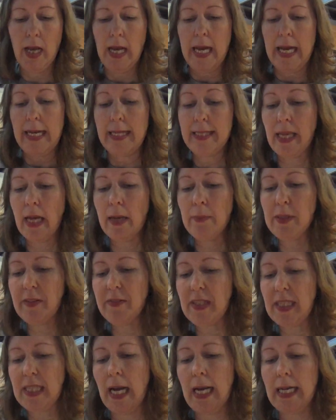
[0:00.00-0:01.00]
In terms of
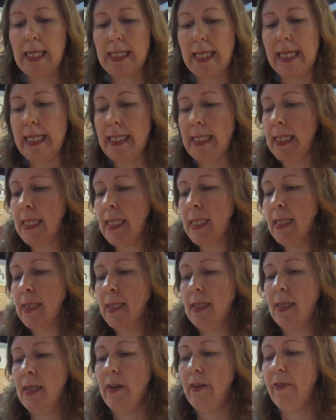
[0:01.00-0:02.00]
sizes,
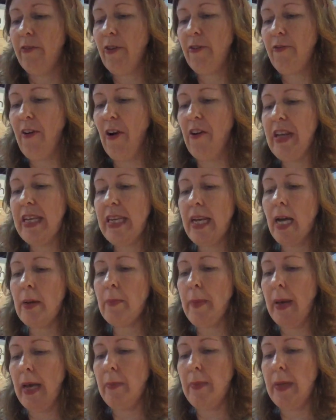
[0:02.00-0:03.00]
for a very young
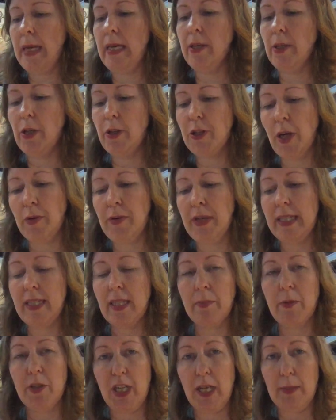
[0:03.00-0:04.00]
baby, you don't need
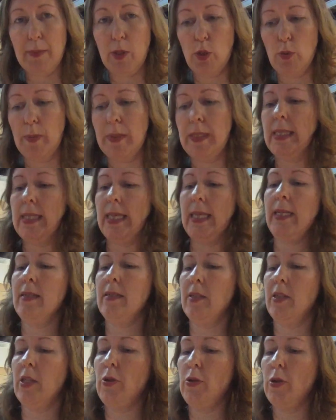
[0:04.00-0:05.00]
so much absorbency,
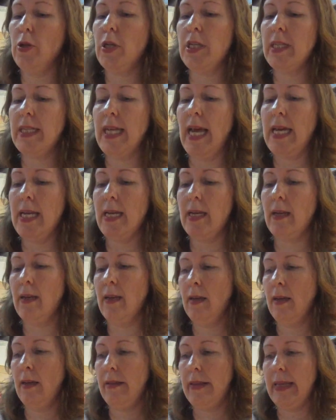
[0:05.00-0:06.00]
so you can take
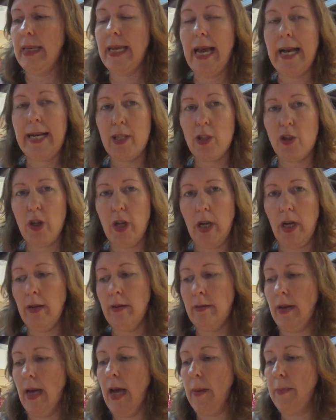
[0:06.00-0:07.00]
the extra
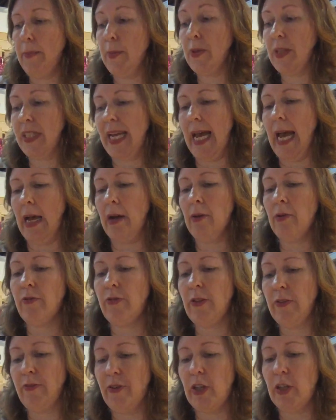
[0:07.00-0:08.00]
booster out
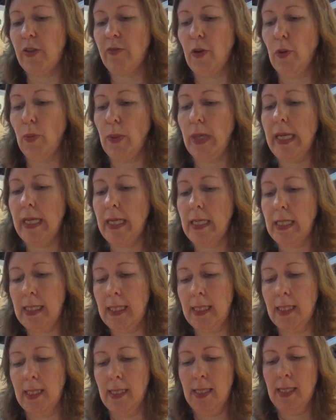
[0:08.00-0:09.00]
for the first few weeks.
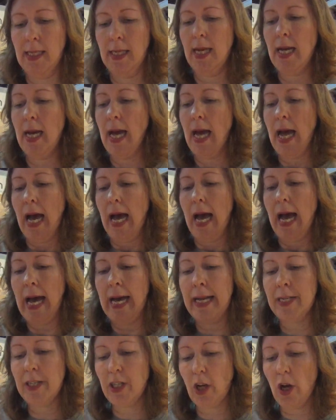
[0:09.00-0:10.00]

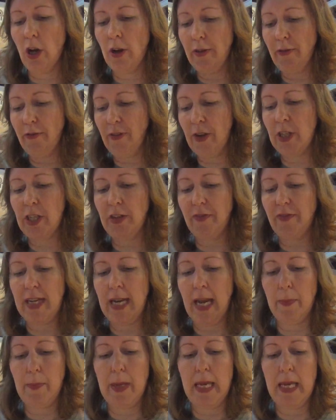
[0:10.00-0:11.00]
And on the front of the
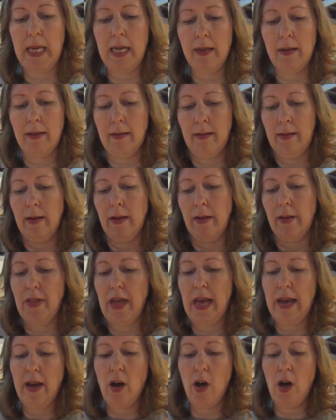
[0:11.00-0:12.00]
nappy,
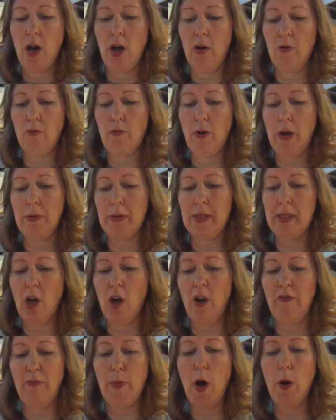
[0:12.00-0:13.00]
there are rows
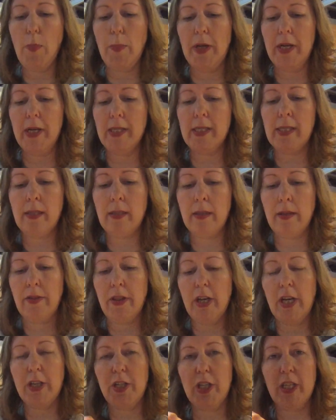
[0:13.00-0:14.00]
of poppers
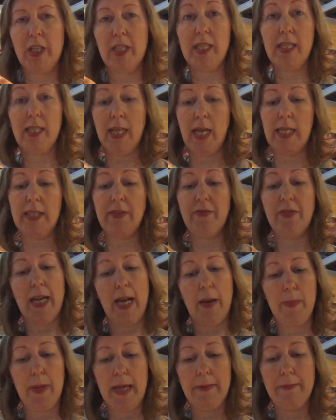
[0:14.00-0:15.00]
that are just the size of the
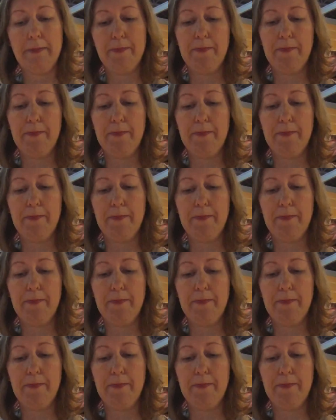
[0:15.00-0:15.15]
nappy.